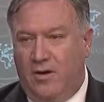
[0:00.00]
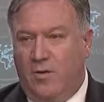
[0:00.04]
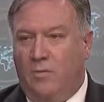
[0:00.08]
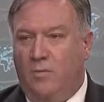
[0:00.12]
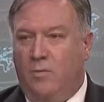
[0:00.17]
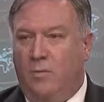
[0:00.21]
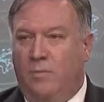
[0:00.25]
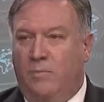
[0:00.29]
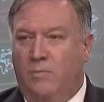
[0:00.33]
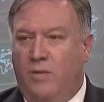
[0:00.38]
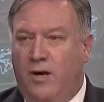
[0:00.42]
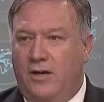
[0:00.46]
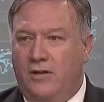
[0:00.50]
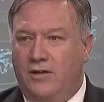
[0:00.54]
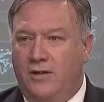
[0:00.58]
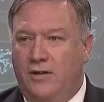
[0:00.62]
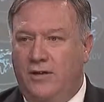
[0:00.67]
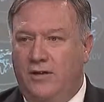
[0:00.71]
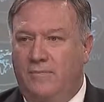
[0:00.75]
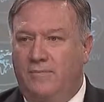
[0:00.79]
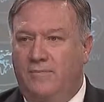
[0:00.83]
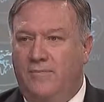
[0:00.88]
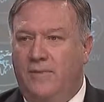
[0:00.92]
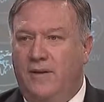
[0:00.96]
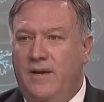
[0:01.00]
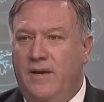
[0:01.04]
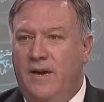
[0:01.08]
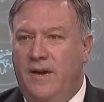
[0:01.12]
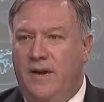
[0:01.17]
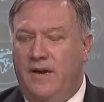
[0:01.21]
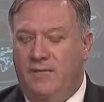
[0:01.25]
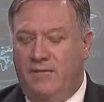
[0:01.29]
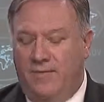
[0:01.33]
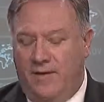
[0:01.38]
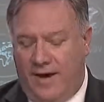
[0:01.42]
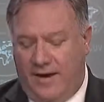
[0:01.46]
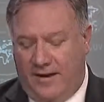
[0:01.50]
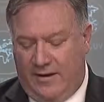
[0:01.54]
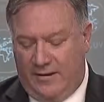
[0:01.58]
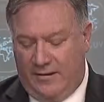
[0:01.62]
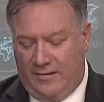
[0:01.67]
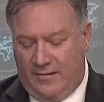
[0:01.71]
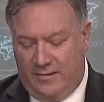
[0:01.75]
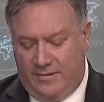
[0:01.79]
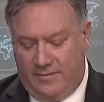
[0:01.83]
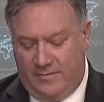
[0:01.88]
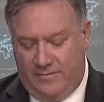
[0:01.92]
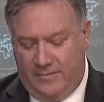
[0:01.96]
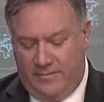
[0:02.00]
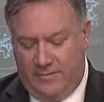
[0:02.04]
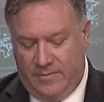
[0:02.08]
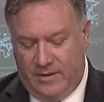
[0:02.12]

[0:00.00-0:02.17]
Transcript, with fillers: repression, and violence.